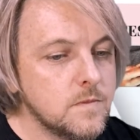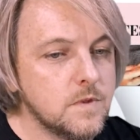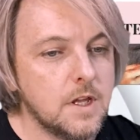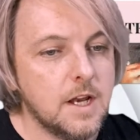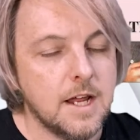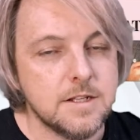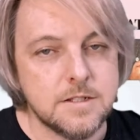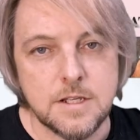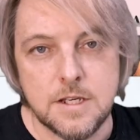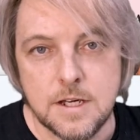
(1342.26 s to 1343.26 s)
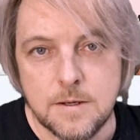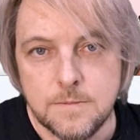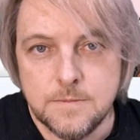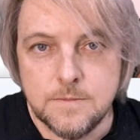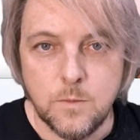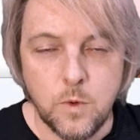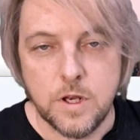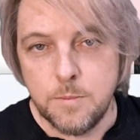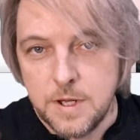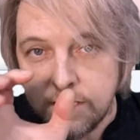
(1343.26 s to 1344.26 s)
that has the one of
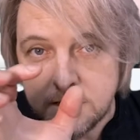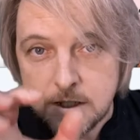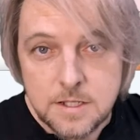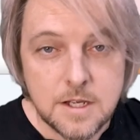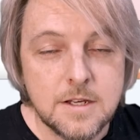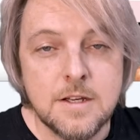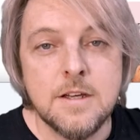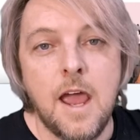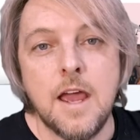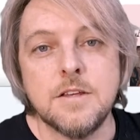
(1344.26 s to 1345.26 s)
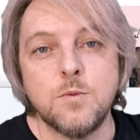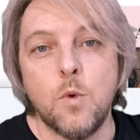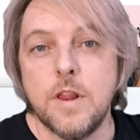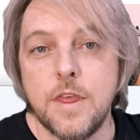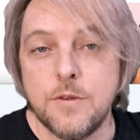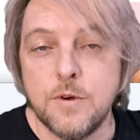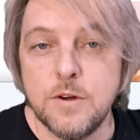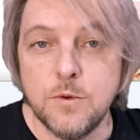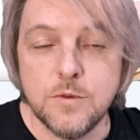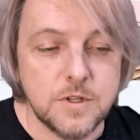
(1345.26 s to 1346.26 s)
the pizzas has what are the 3
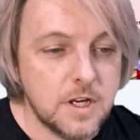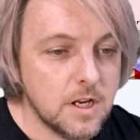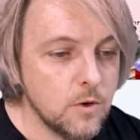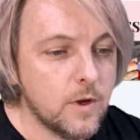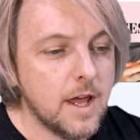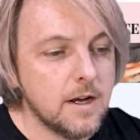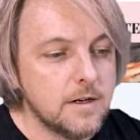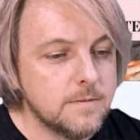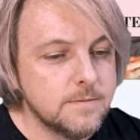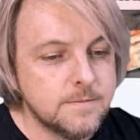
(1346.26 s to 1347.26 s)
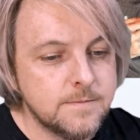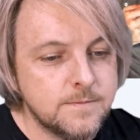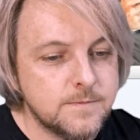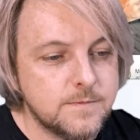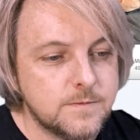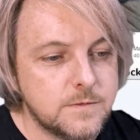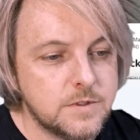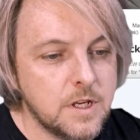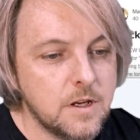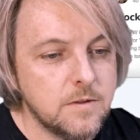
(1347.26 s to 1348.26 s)
rules, and you can look at it.
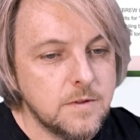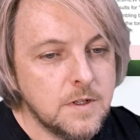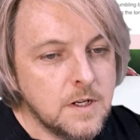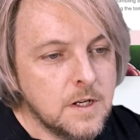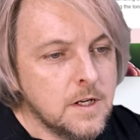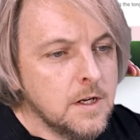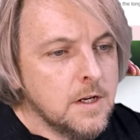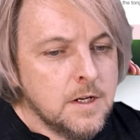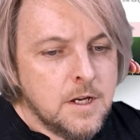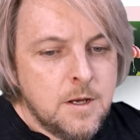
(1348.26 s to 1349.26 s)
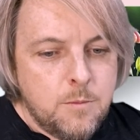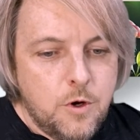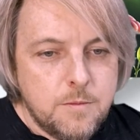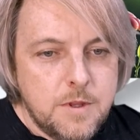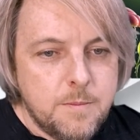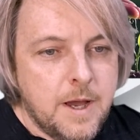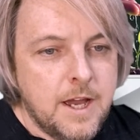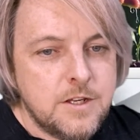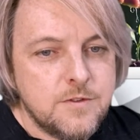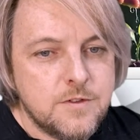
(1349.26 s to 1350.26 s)
So bottom of the
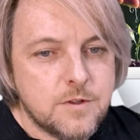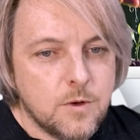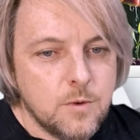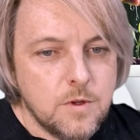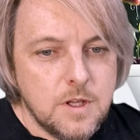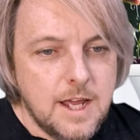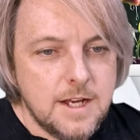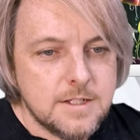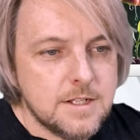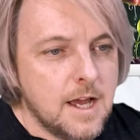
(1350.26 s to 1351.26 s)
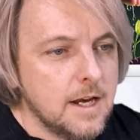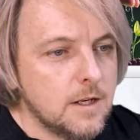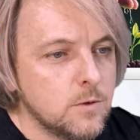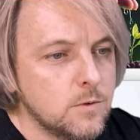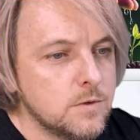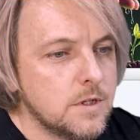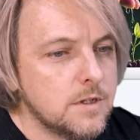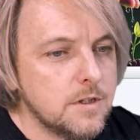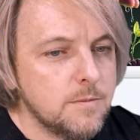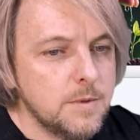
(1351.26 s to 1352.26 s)
page, you've just got all the latest articles
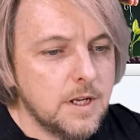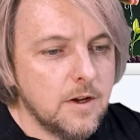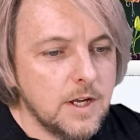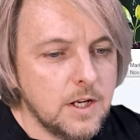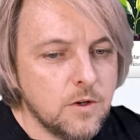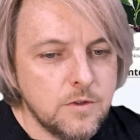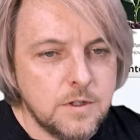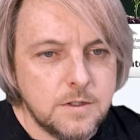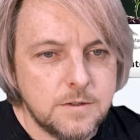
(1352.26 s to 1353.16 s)
that have been going on.